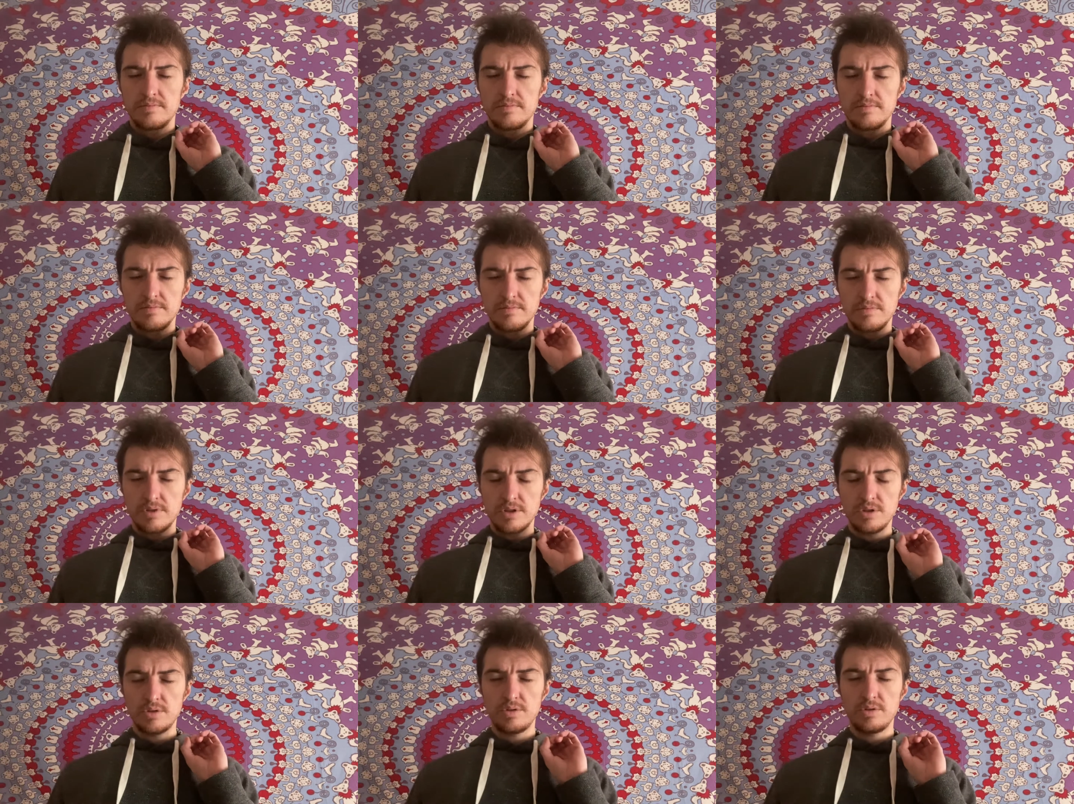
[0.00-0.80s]

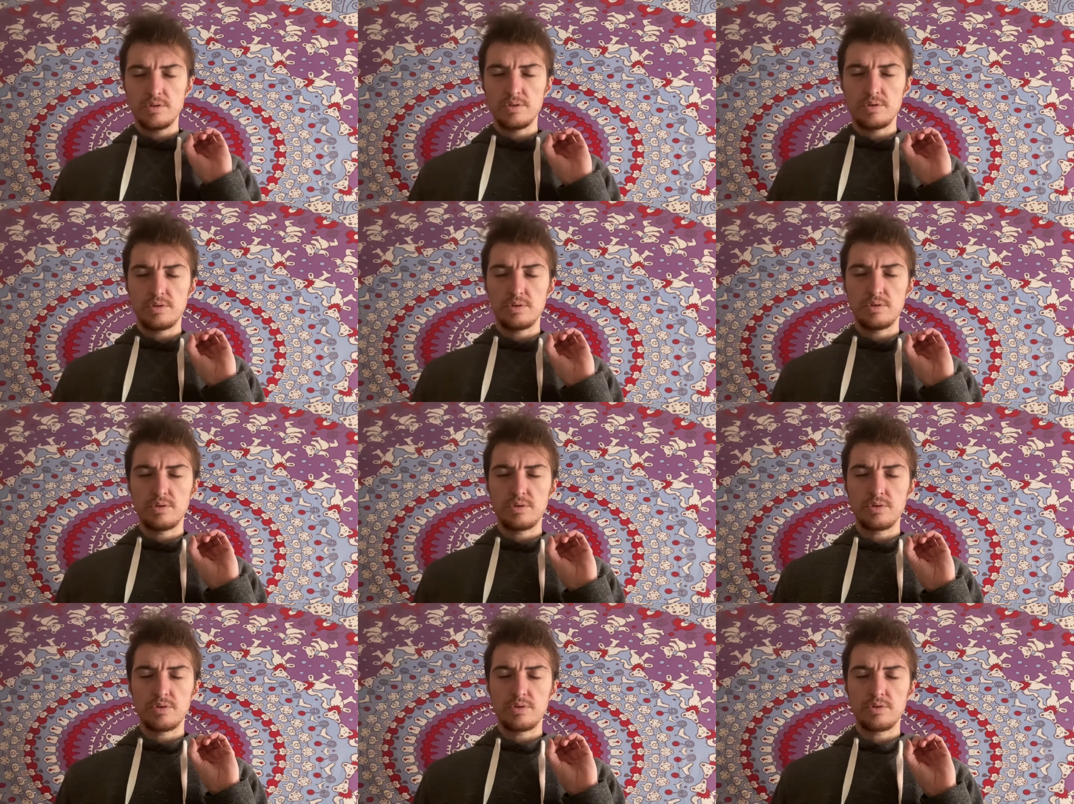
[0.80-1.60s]

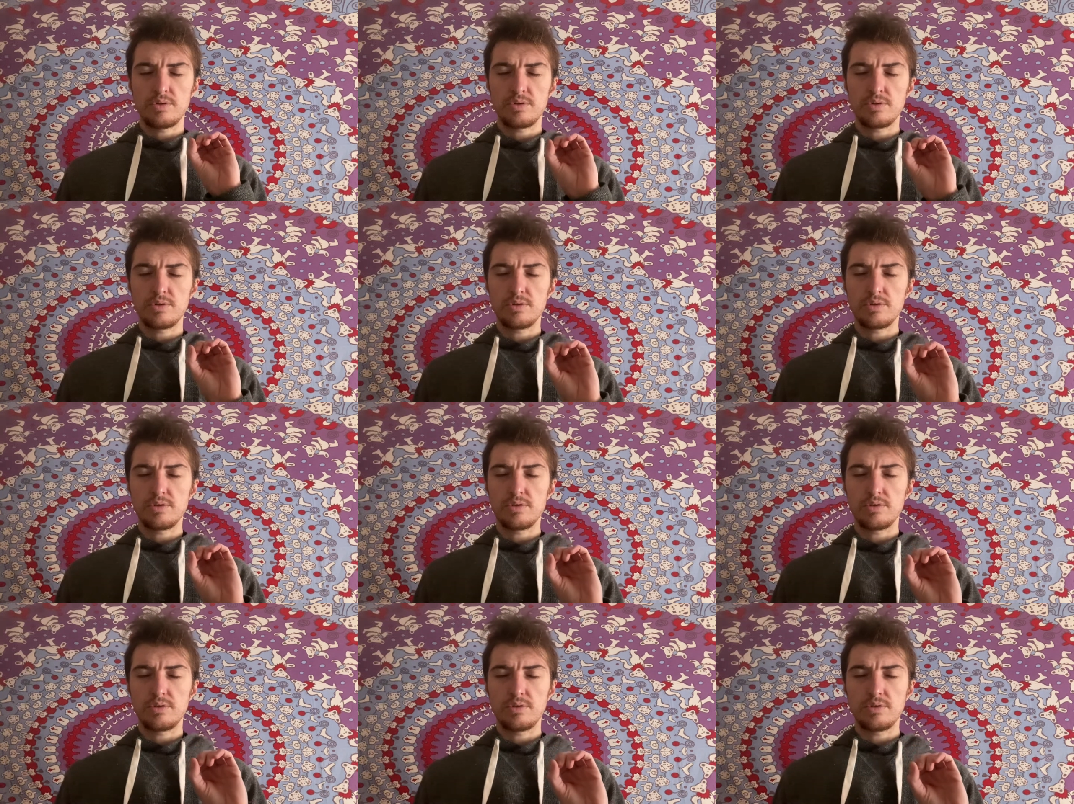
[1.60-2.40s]

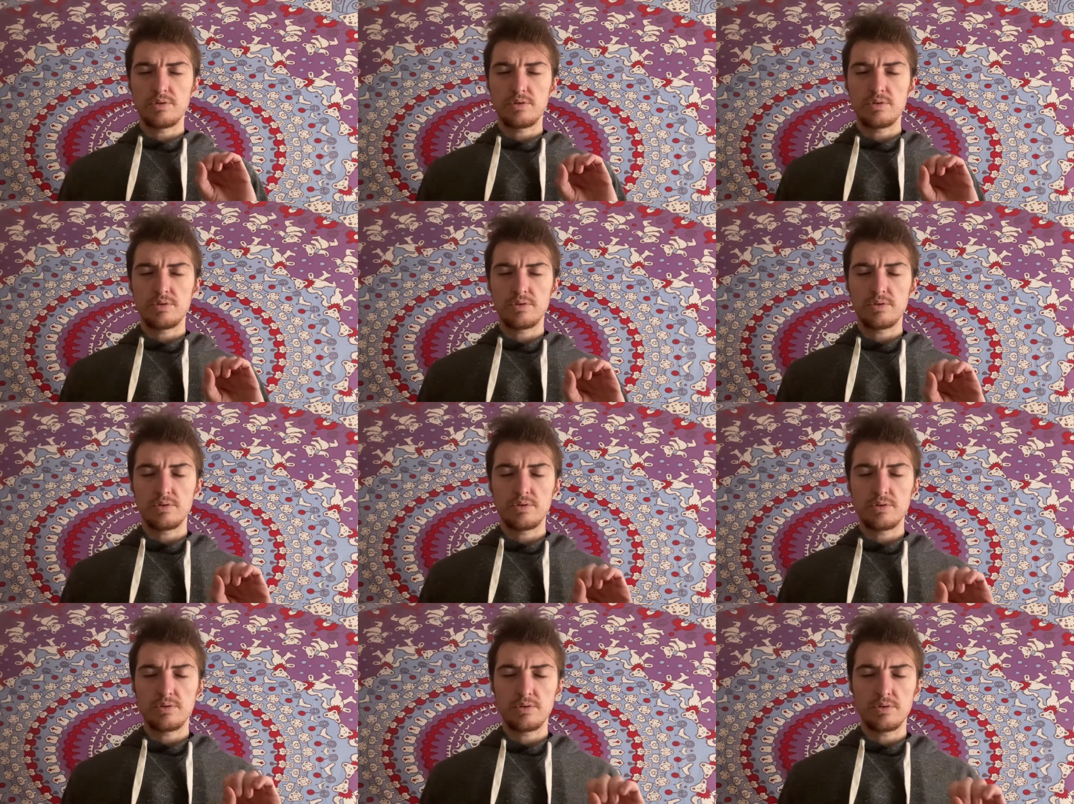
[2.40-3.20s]

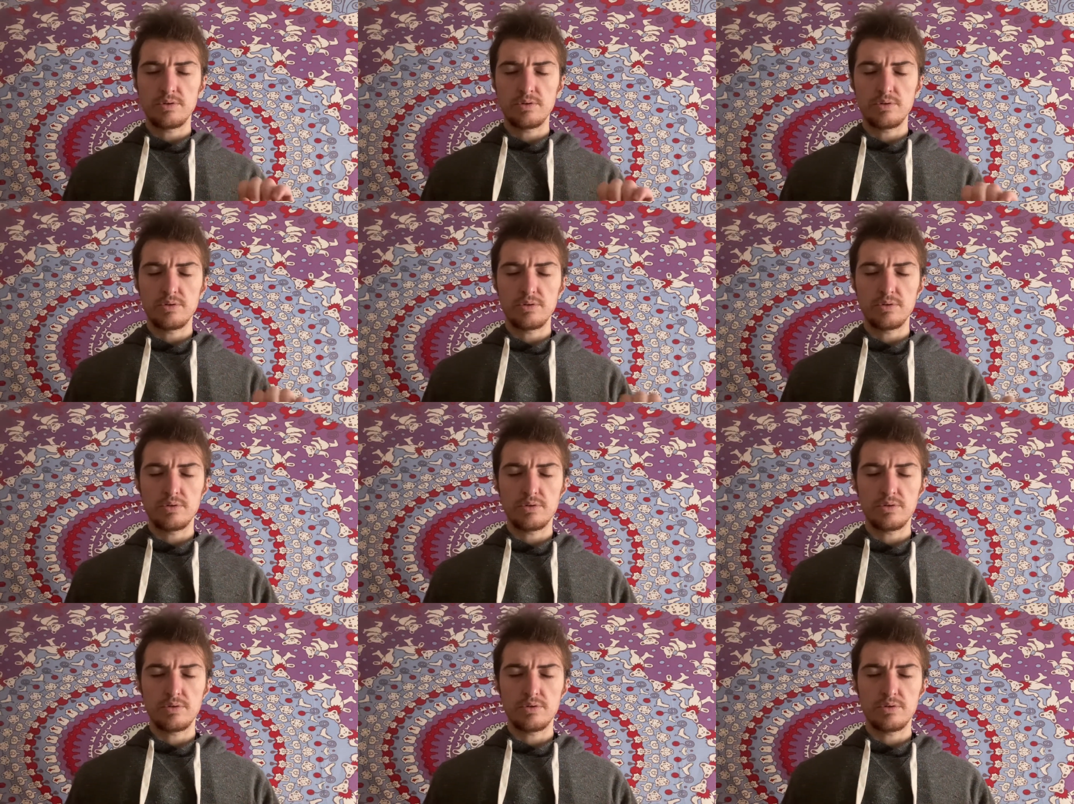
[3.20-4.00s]

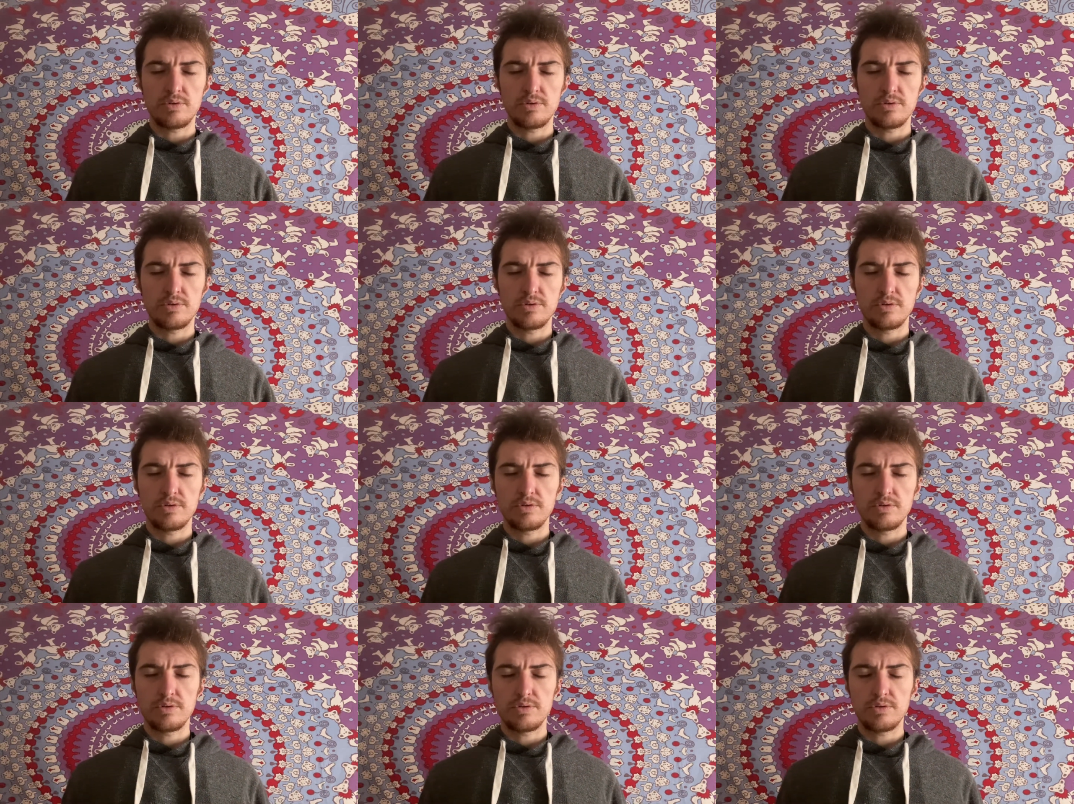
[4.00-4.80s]

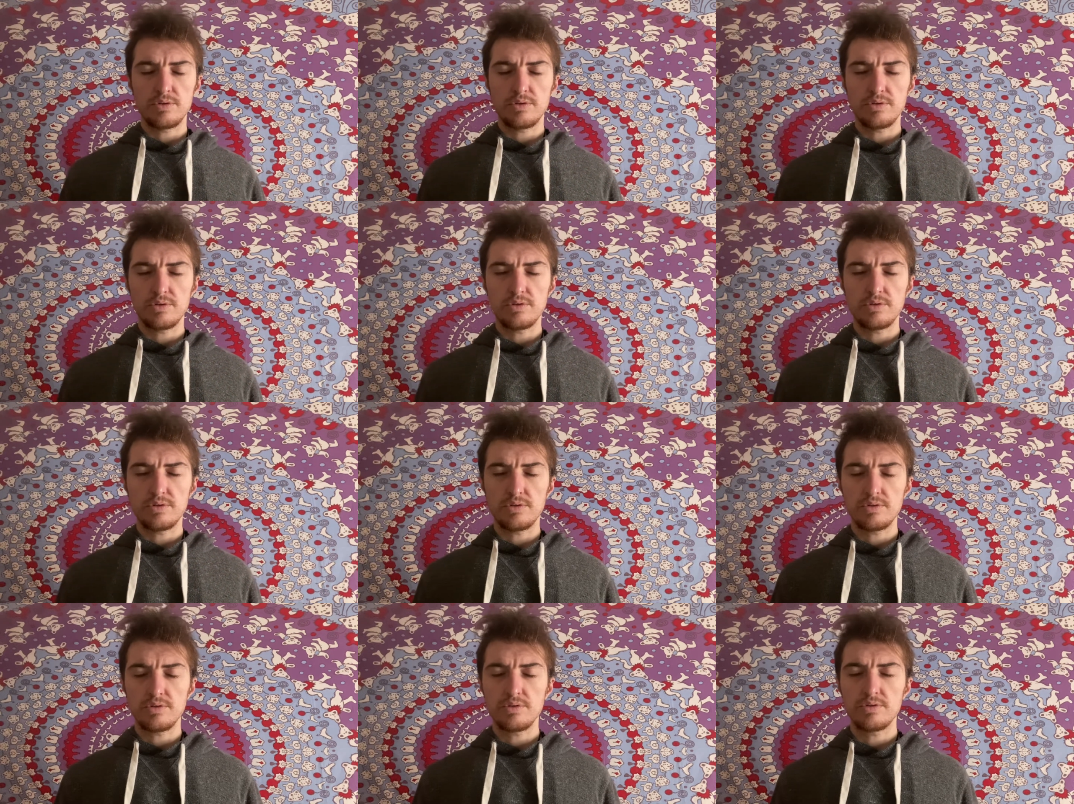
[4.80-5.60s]

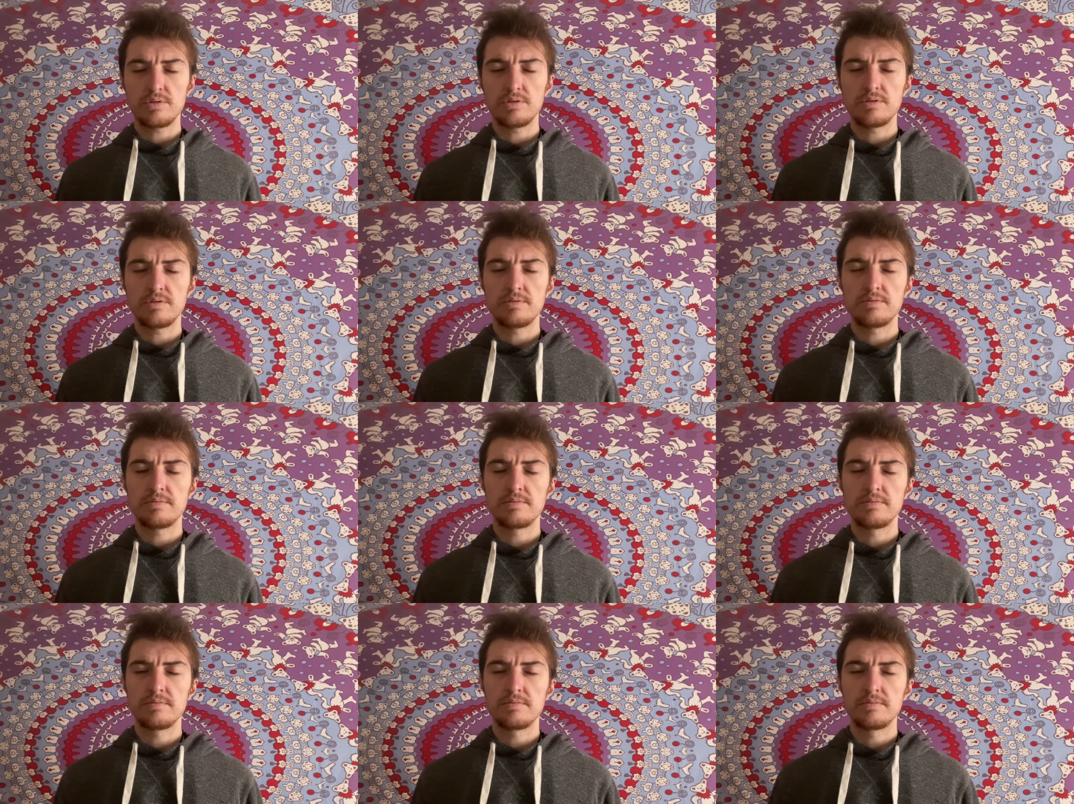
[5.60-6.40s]

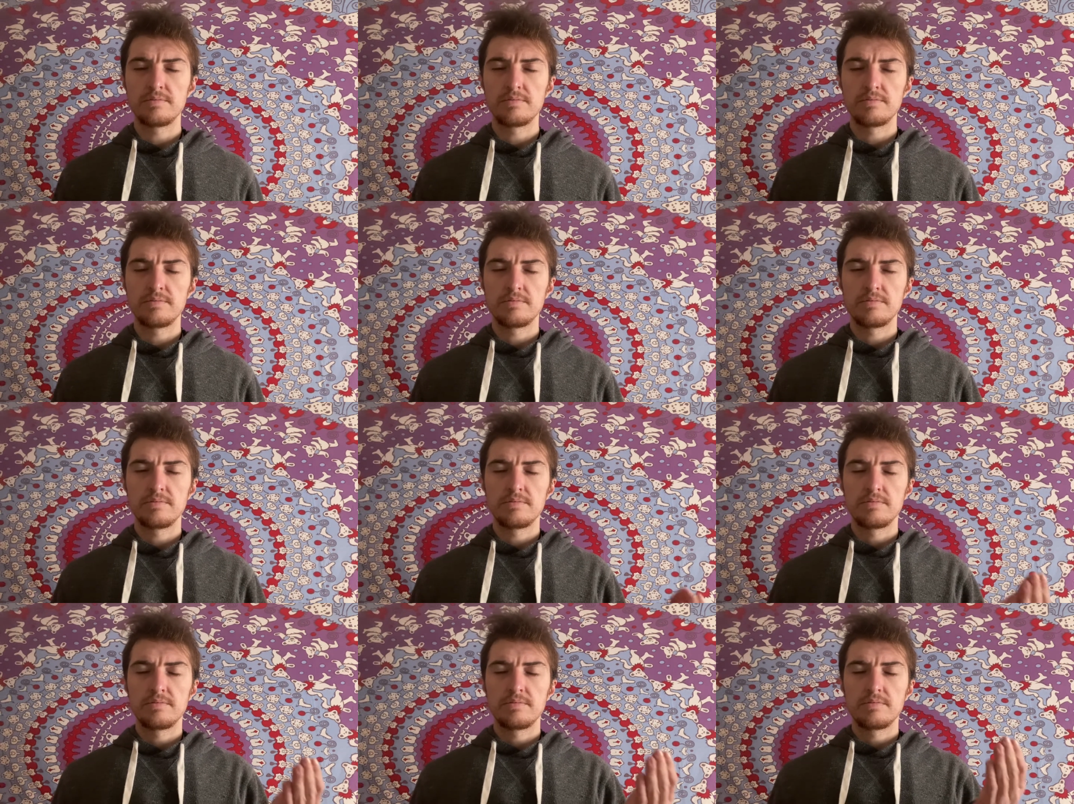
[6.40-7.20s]

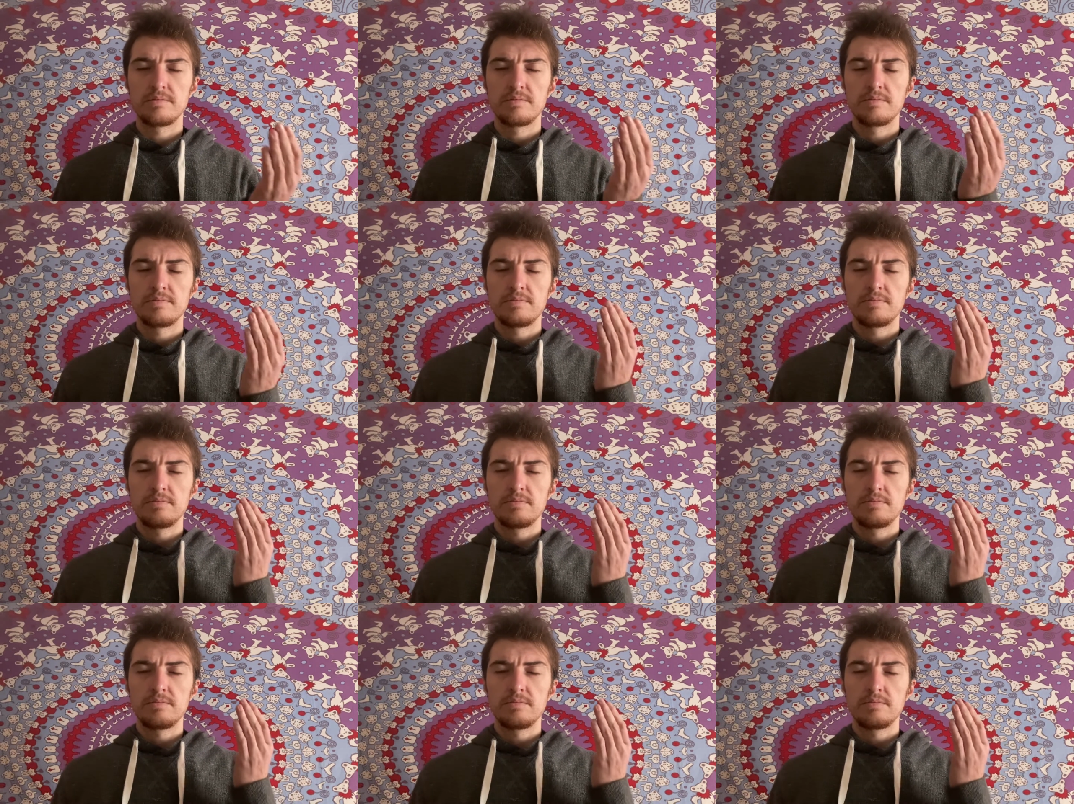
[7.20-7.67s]
Nothing is said.